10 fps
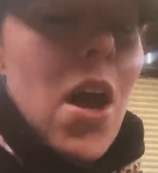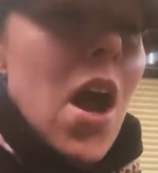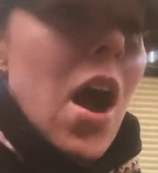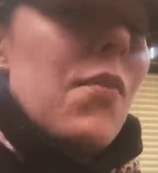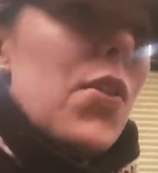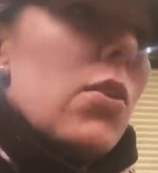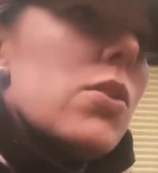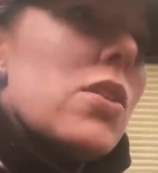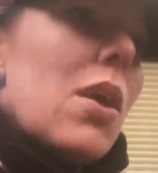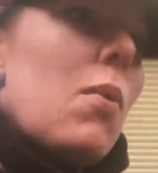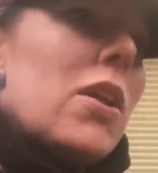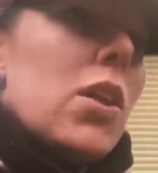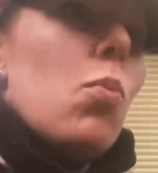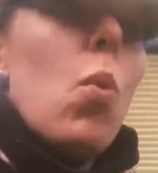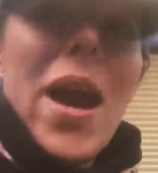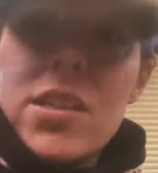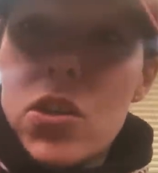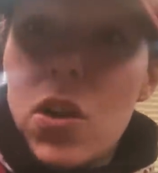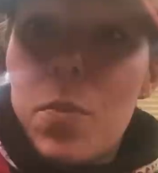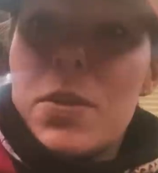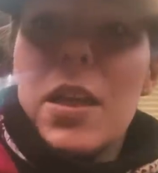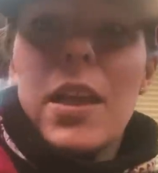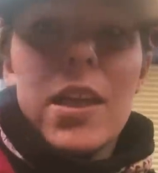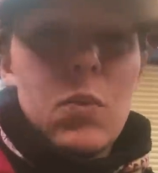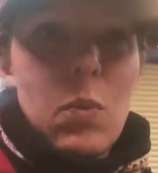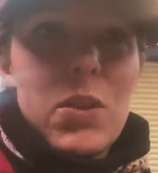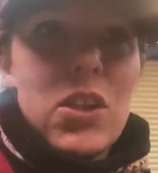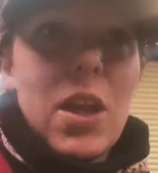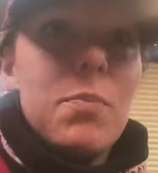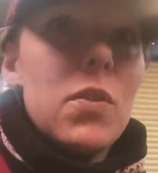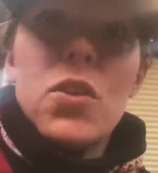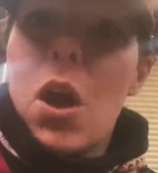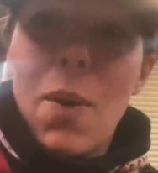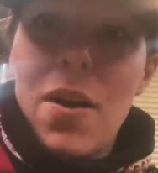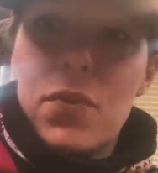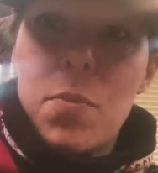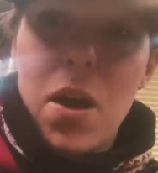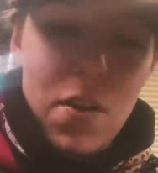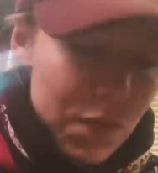And for those who say, why don't you wet adopt it like you would with sheep, there's no afterbirth.